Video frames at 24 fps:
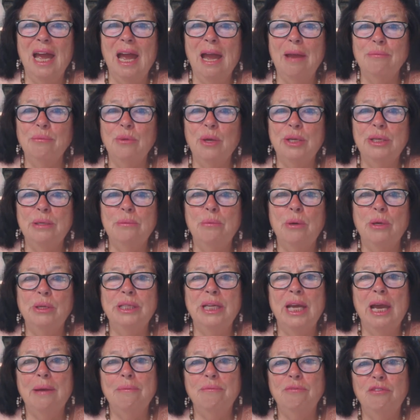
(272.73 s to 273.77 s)
I'm not a
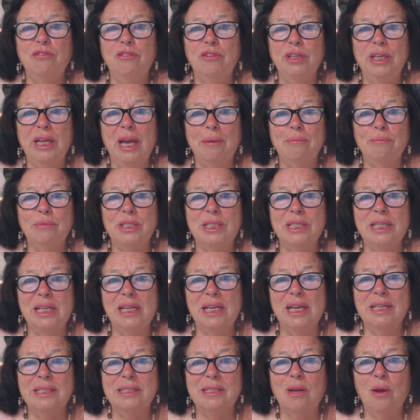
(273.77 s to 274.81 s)
body, I'm free, I'm
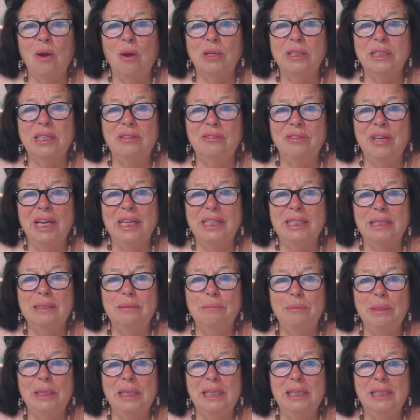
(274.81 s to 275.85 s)
still as God
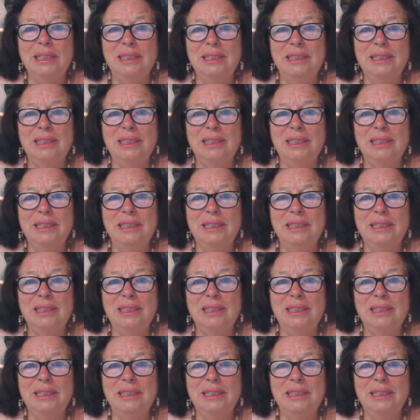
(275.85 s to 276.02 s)
created me.